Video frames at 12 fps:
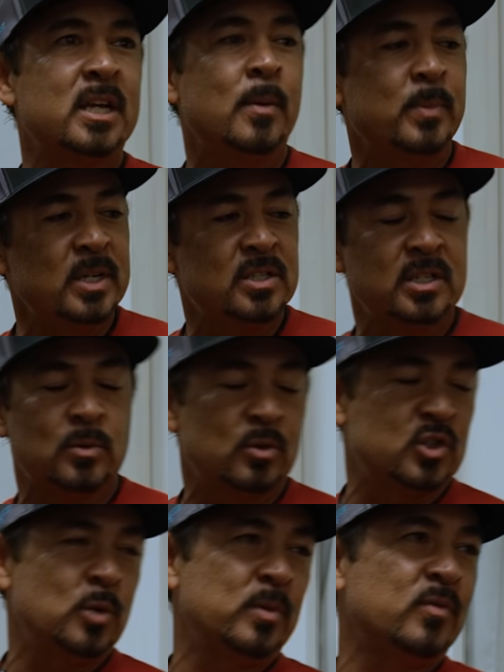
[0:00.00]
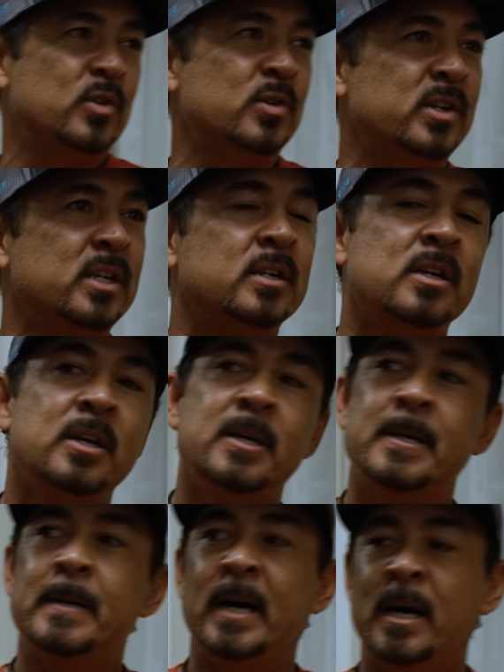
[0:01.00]
companies right. think we're stupid for doing it.
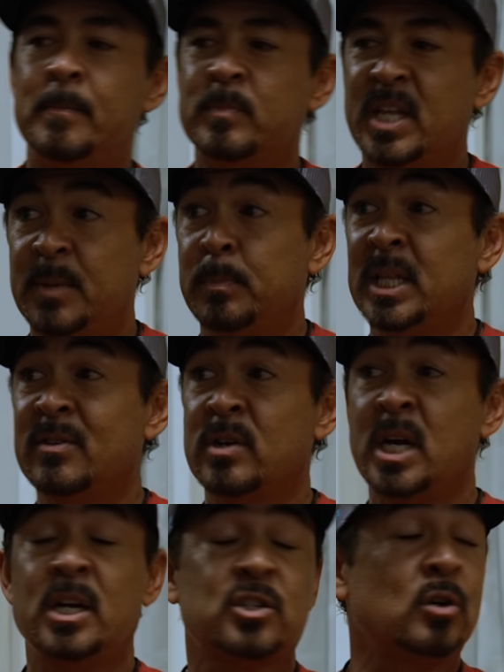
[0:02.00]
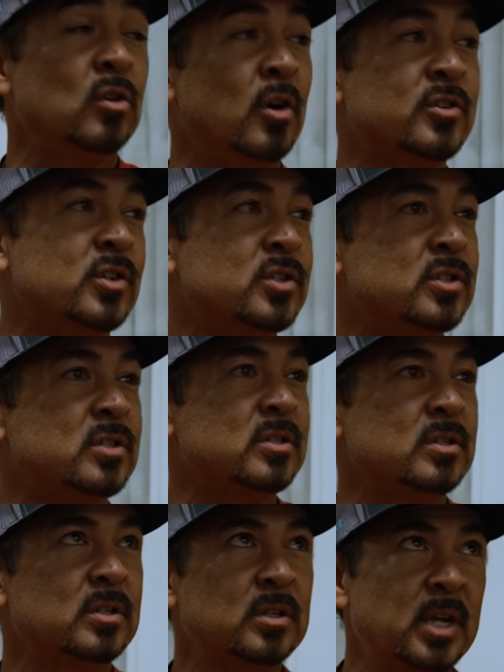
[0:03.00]
Um, it believe it or not, it's our largest
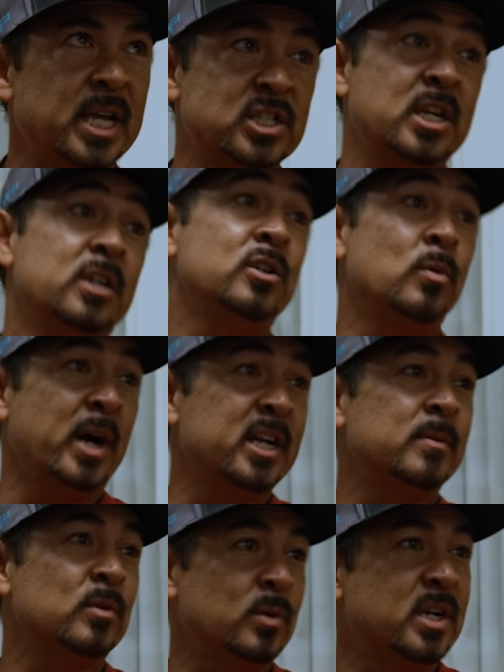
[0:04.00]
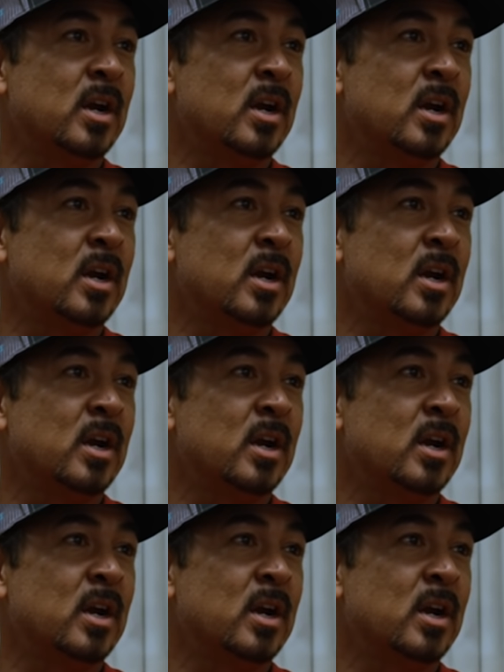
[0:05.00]
SKU item that we